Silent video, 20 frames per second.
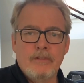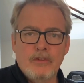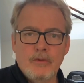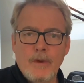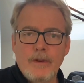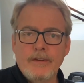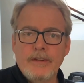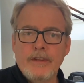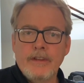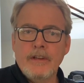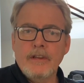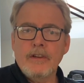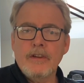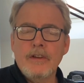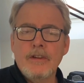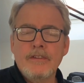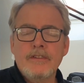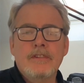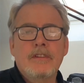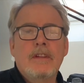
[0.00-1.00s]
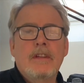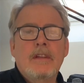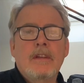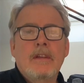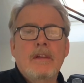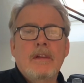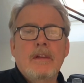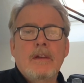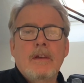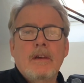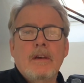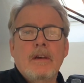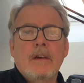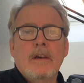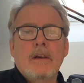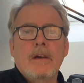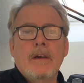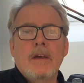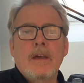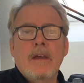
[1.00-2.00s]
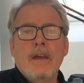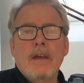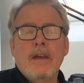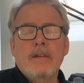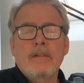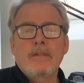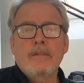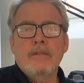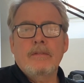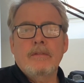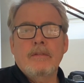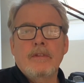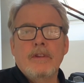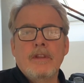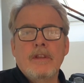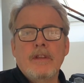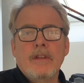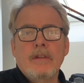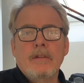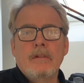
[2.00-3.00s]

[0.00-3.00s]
20 kilohertz and the